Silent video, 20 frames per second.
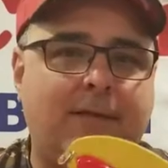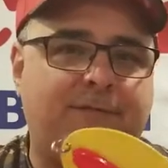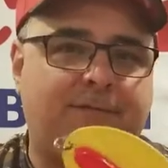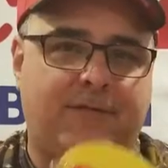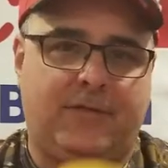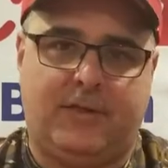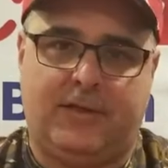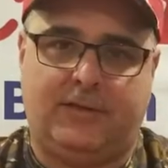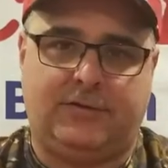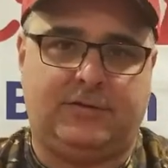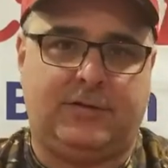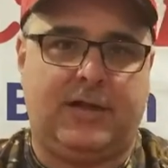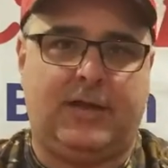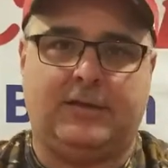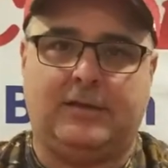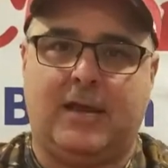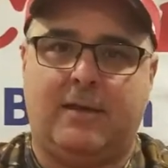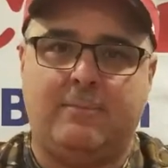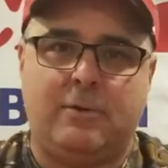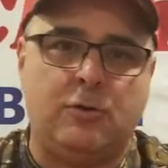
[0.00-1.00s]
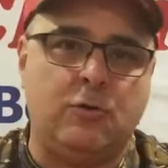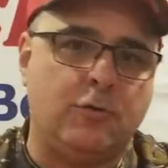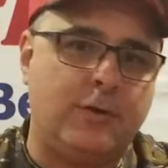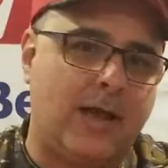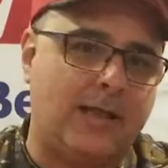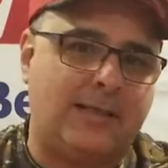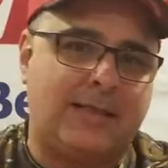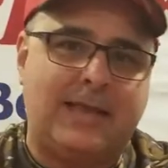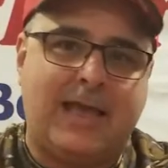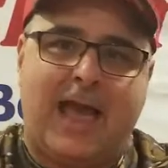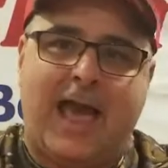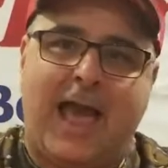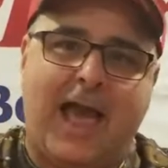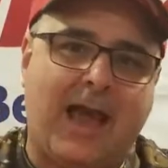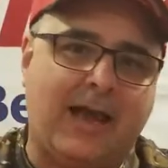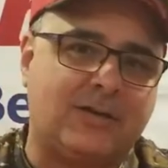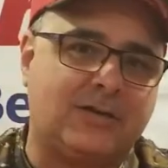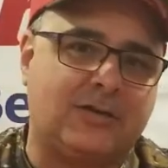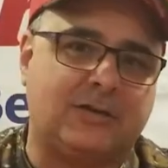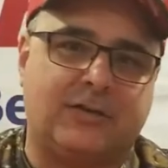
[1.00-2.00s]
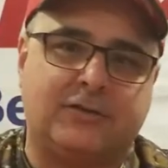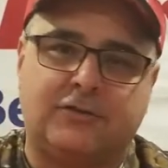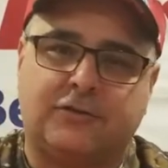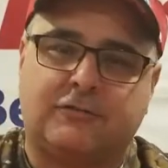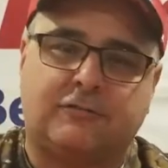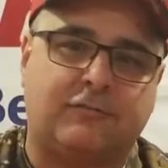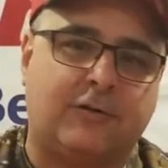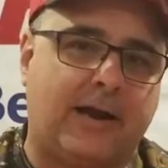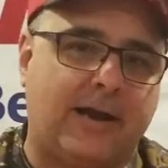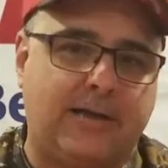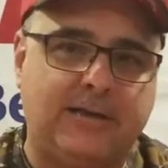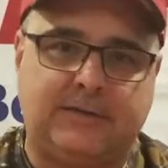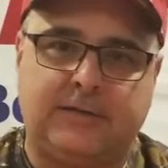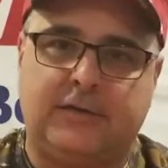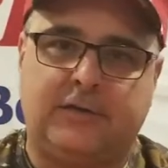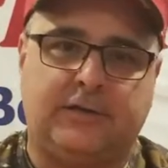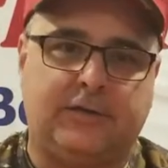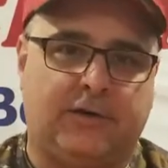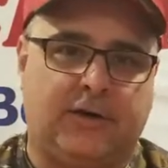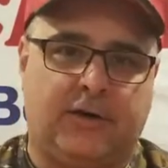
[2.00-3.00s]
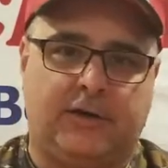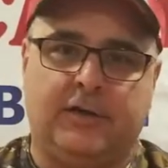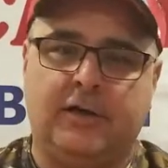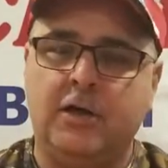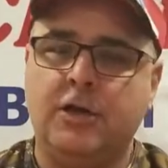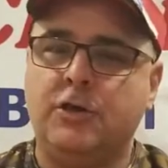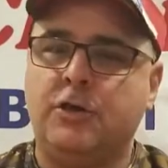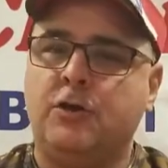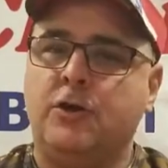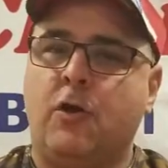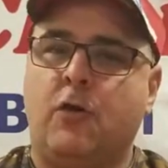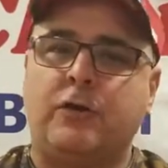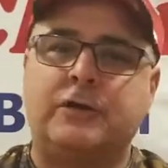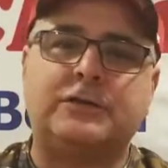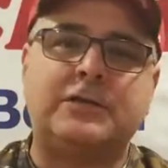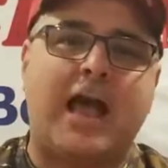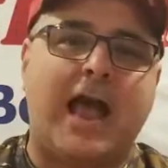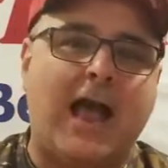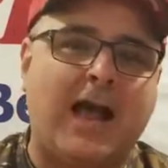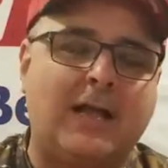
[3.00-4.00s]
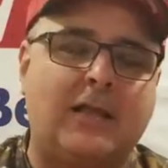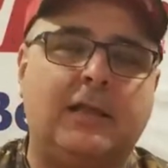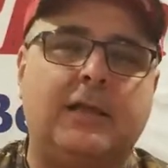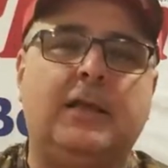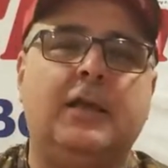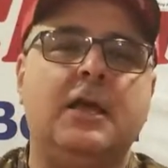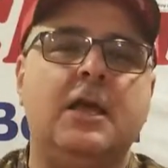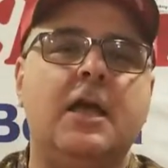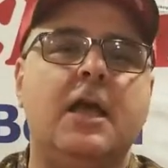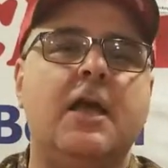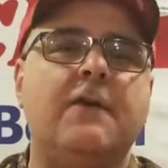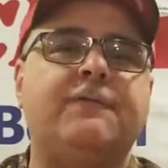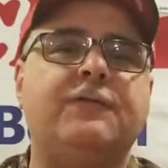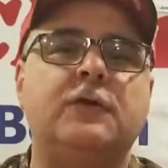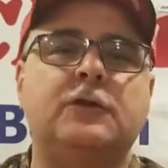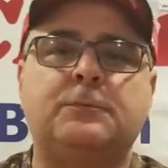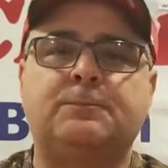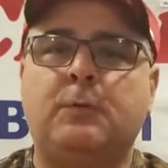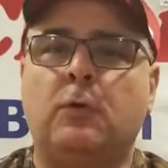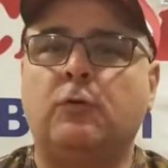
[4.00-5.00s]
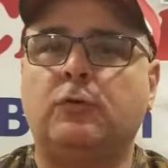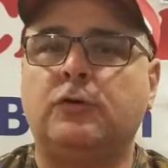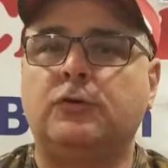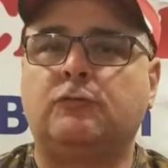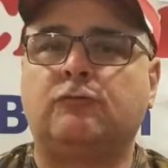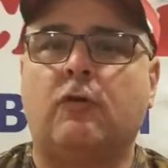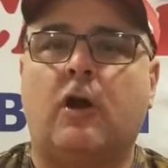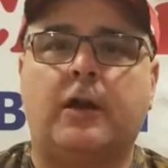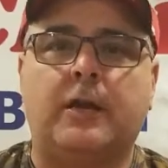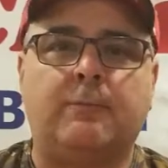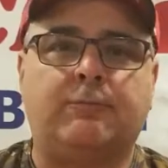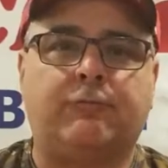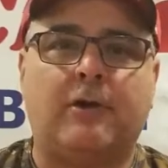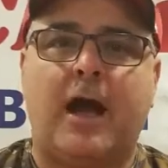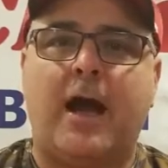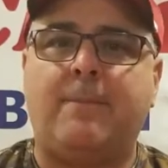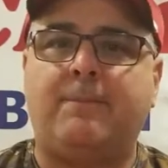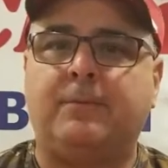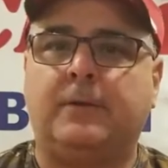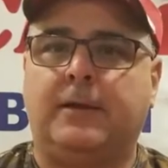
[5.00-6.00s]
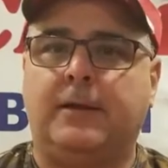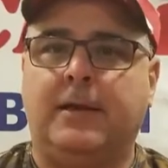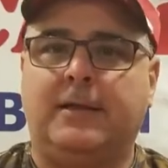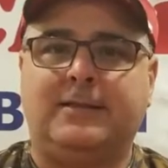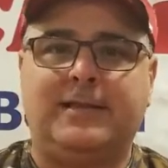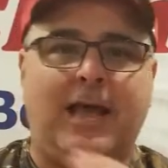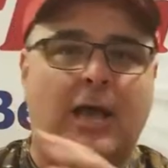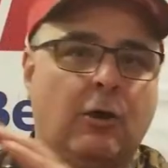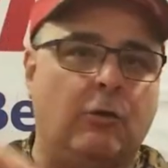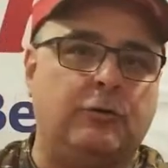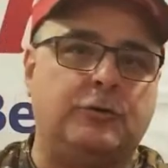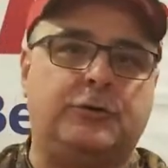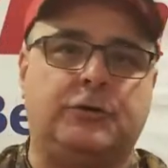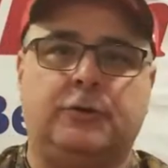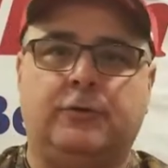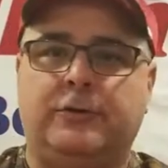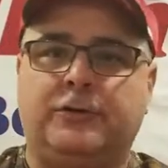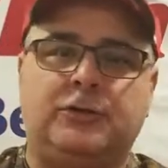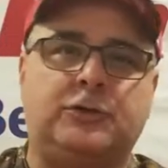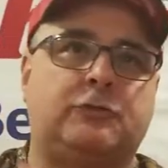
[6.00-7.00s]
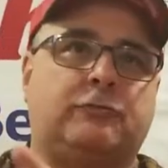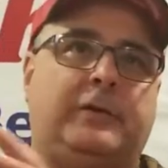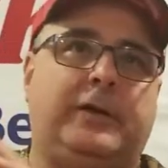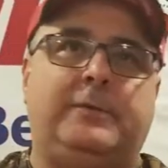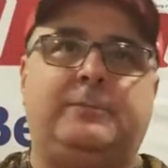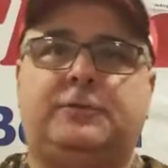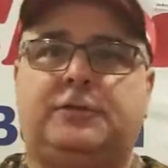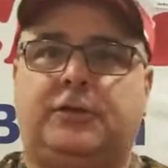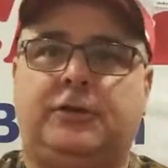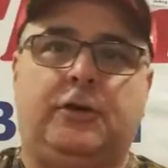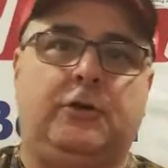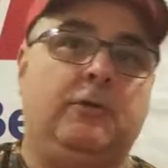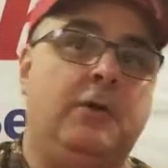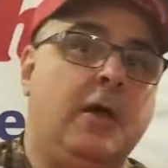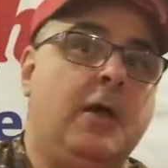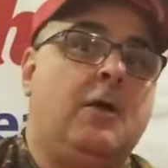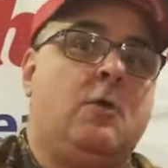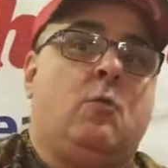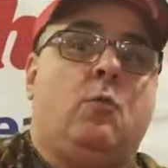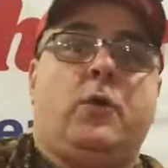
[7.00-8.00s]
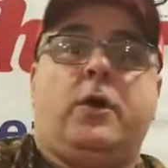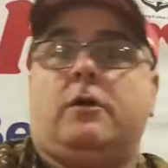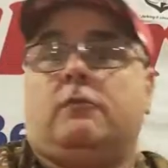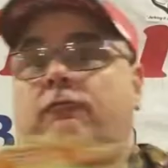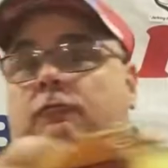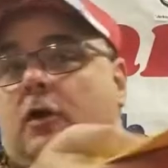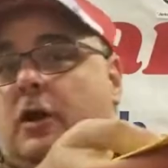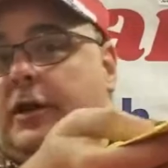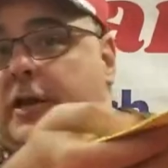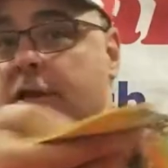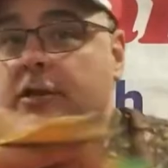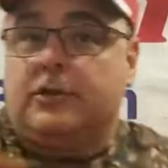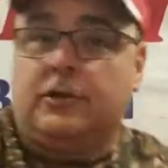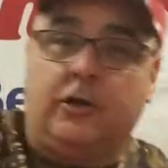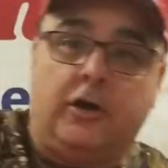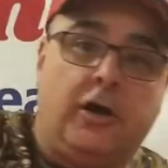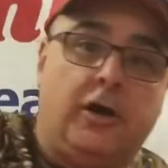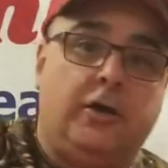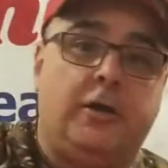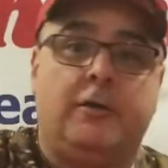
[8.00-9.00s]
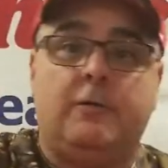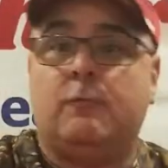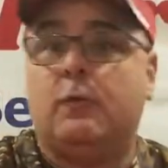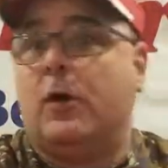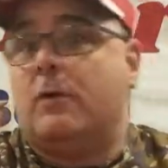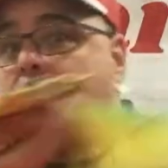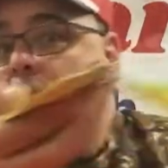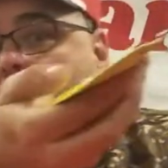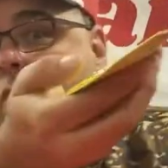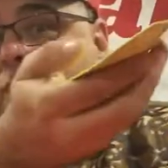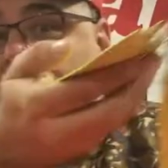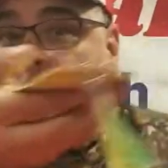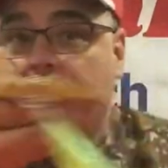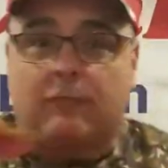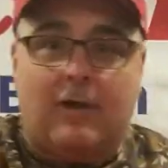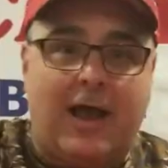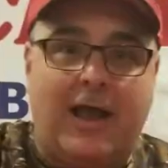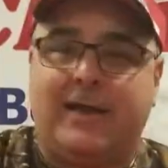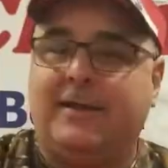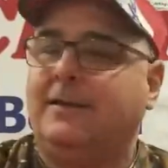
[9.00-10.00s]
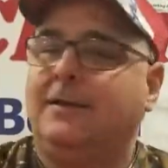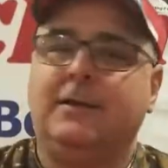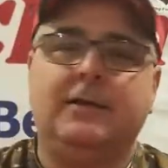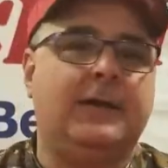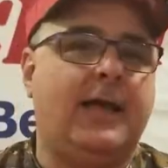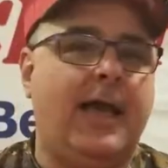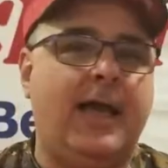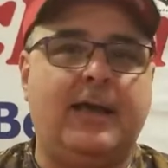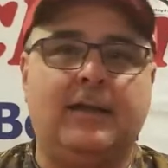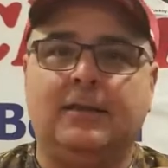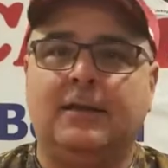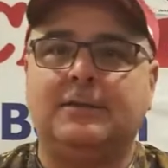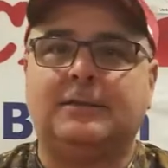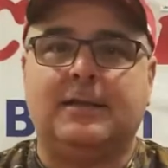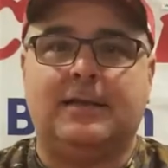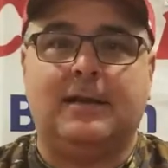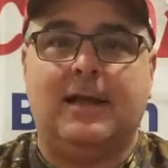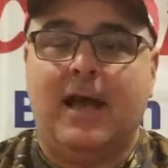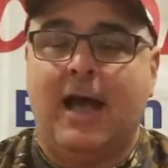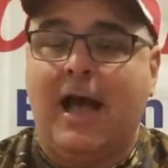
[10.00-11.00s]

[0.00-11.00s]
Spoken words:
for these things. I mean, you get the action. It's crazy good. You know exactly if your spoon is running properly. It tells you. It screams to you, we're running good. We're moving right. Hey, listen,